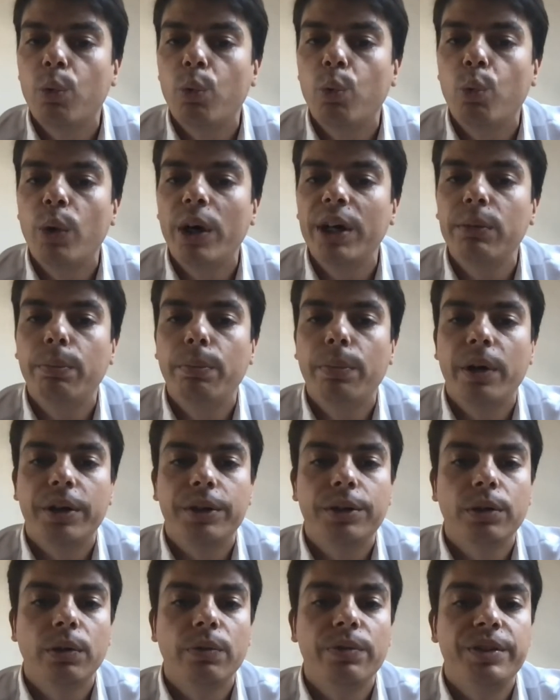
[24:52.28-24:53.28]
One
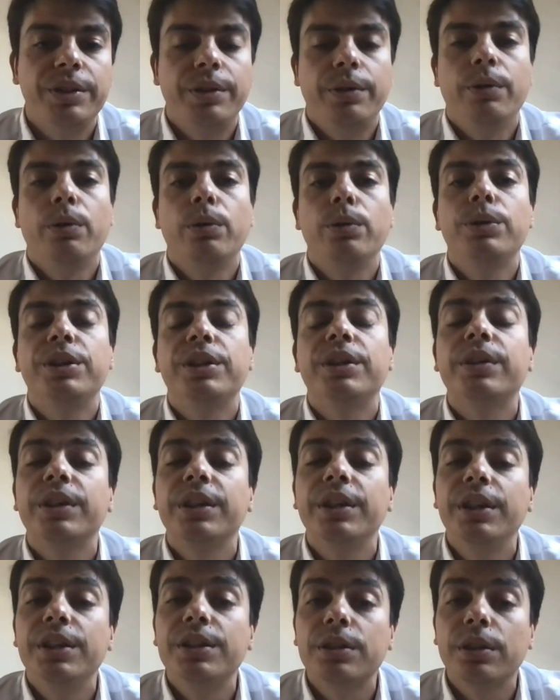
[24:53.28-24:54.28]
part of the router
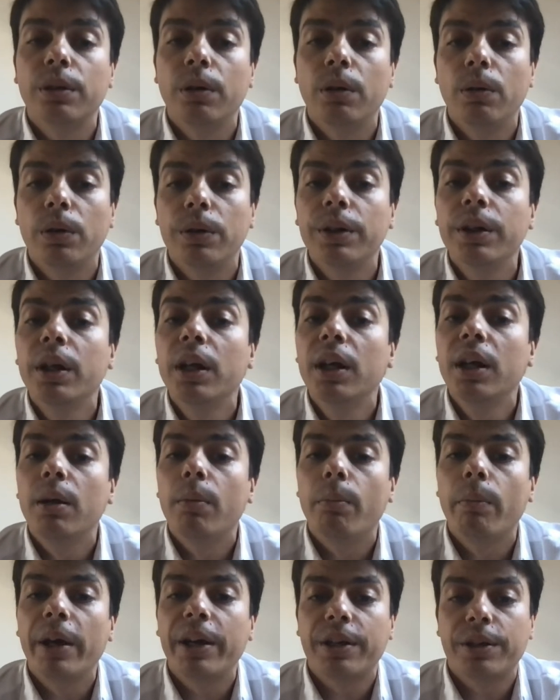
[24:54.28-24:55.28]
is on
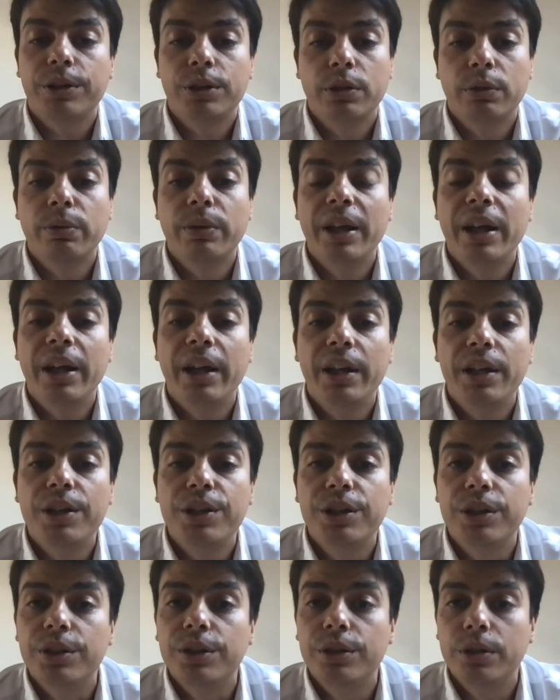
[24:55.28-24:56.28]
Microsoft
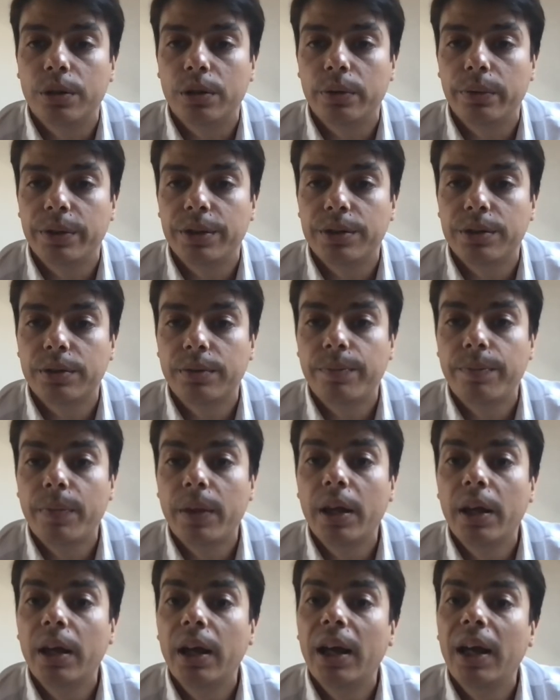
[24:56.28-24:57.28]
Engine service.
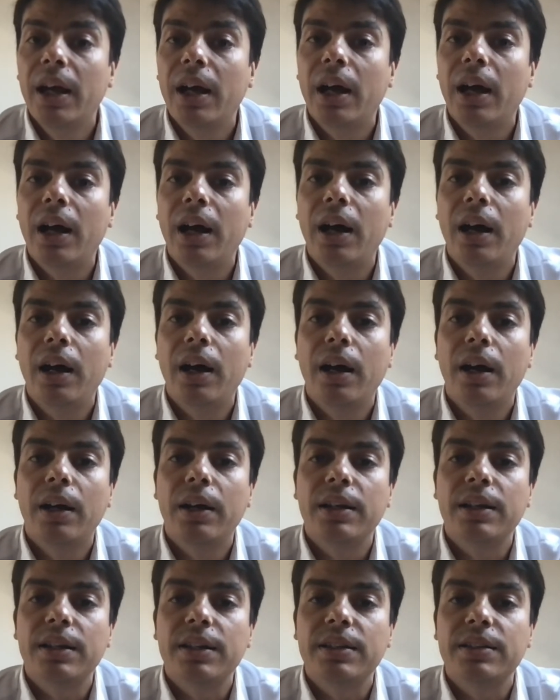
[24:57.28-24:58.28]

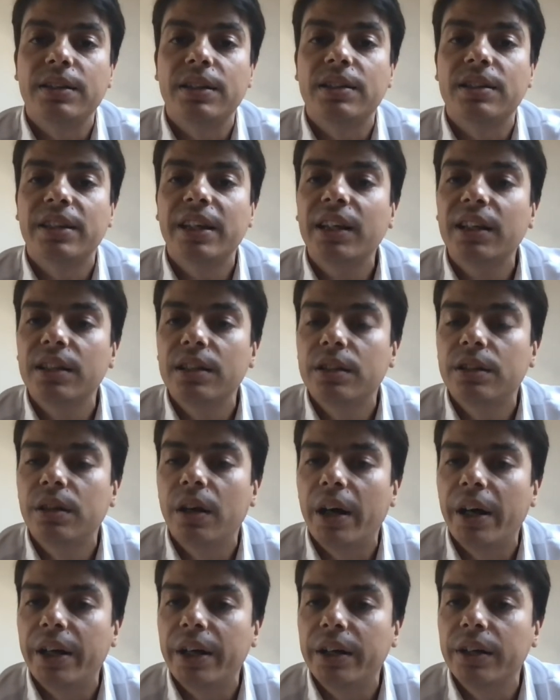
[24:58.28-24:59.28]
The second
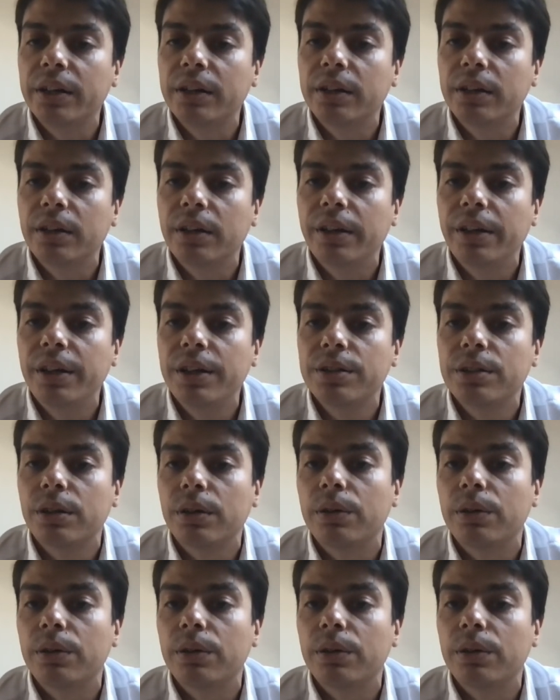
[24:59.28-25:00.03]
tier is